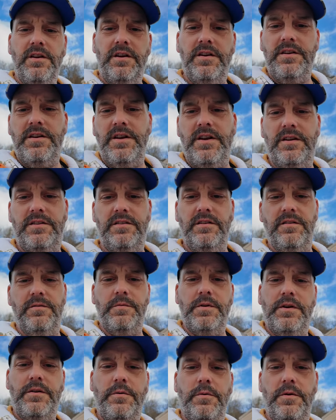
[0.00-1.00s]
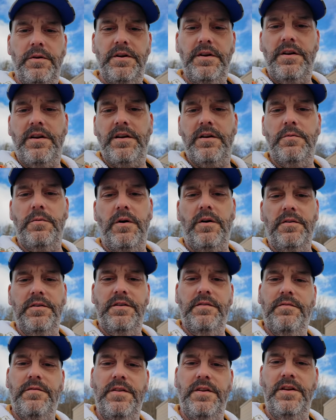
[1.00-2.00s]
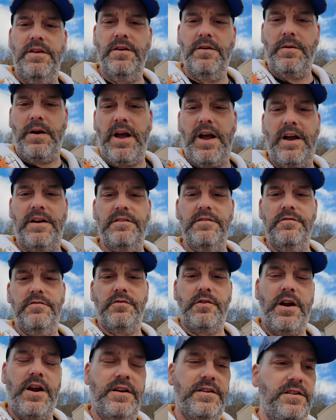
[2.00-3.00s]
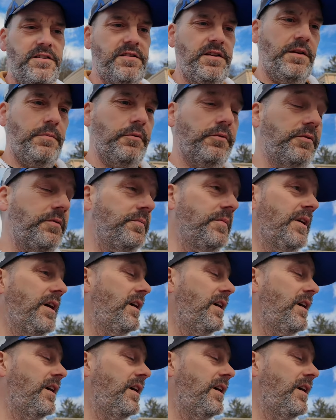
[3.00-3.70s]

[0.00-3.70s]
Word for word: connected, recording high quality video, active track disabled.